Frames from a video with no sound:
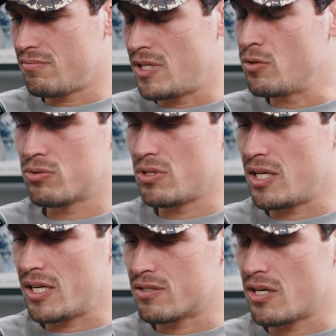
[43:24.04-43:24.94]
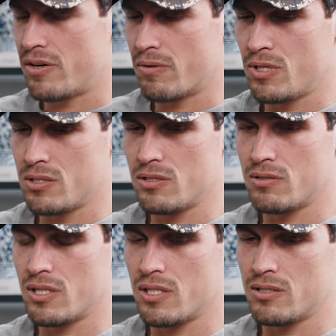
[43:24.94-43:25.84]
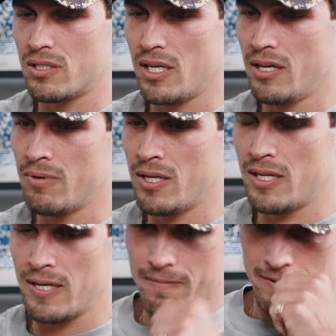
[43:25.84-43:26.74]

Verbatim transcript: and it was a like direct message. So I just said, hey, man, like,